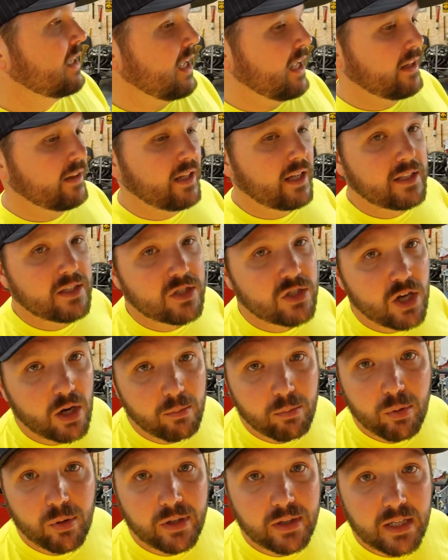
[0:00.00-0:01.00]
then
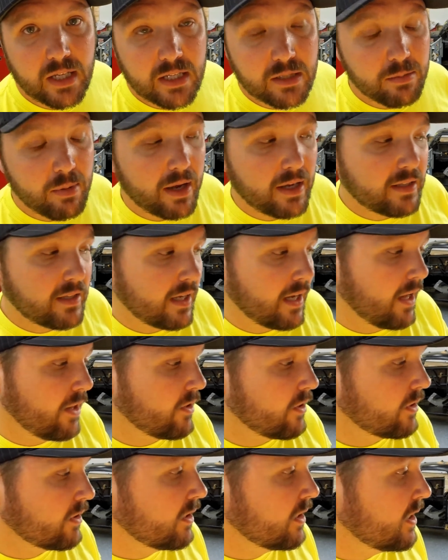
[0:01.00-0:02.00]
start putting things back
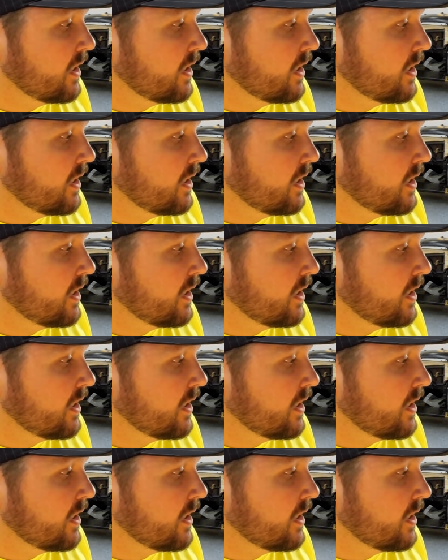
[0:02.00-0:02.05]
together.